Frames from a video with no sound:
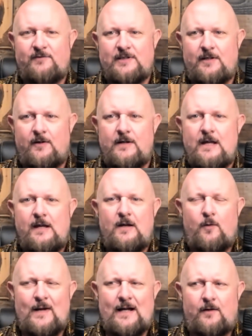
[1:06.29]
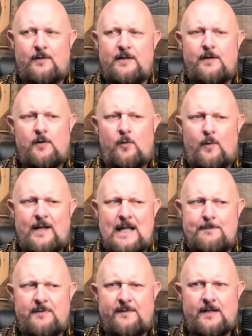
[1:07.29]
and go, wow, what
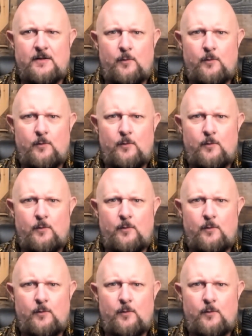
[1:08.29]
happened there?